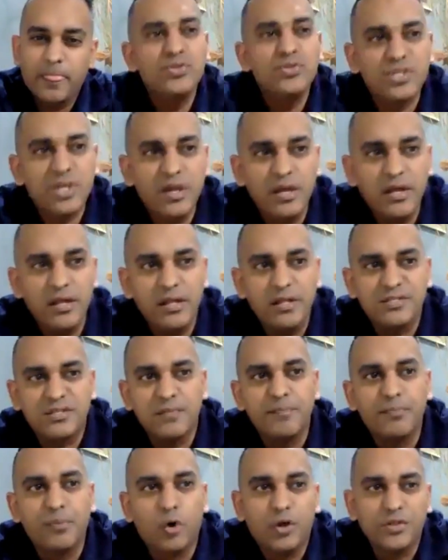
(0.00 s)
say is
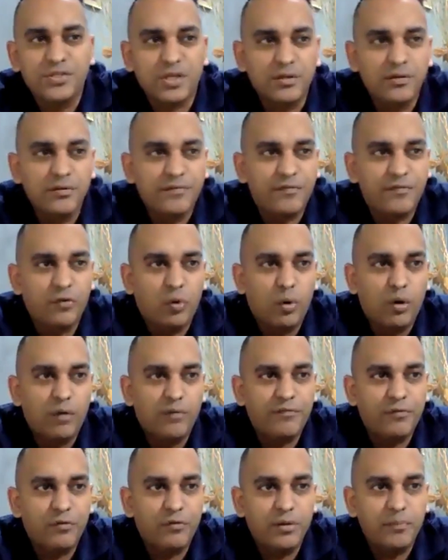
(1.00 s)
important for
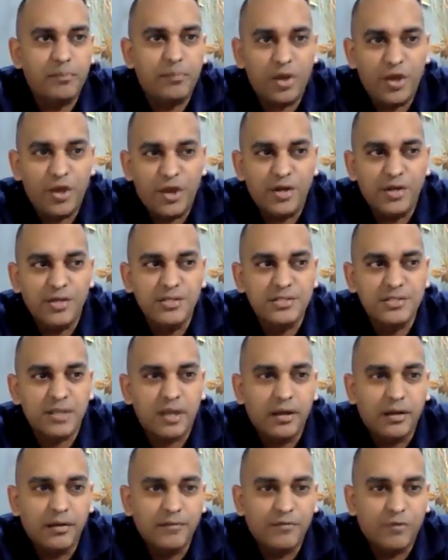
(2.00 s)
for the players
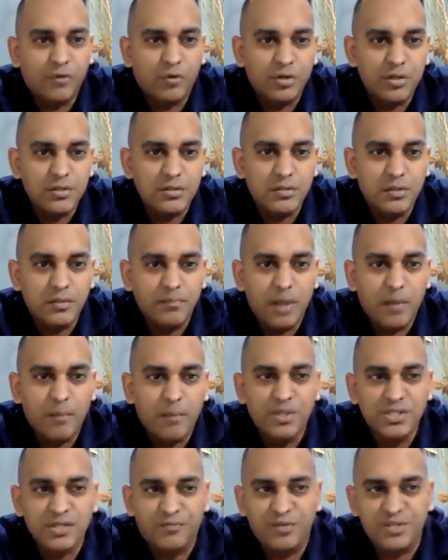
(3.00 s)
and for the, the
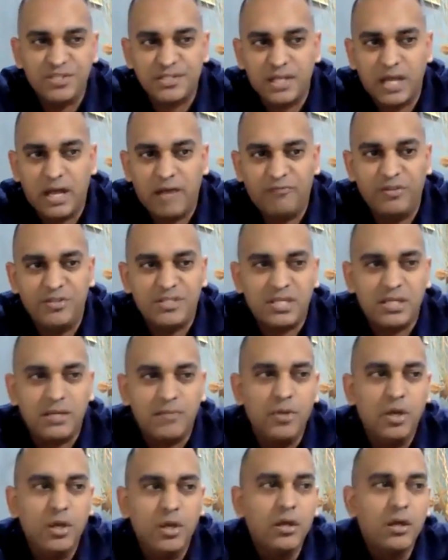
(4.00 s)
members of the staff, the
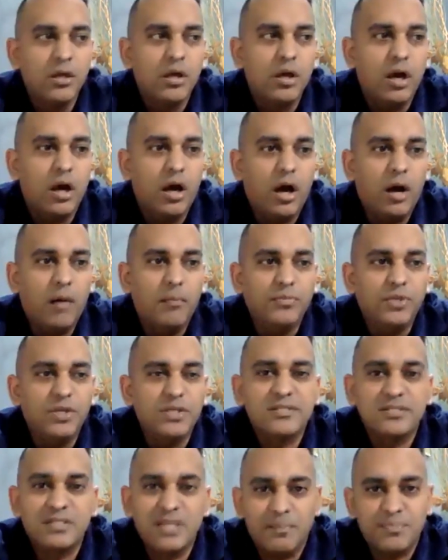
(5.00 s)
team, um, the
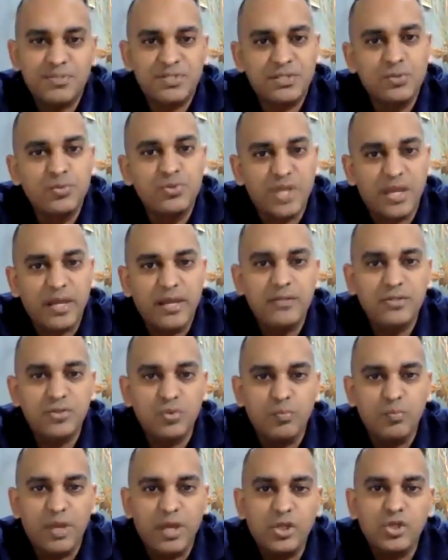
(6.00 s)
steps to take to
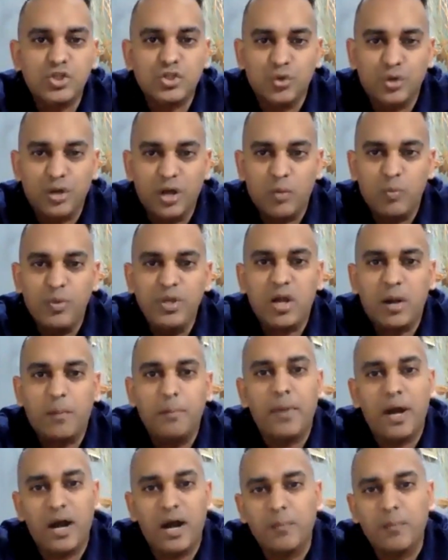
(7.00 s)
make sure that we come back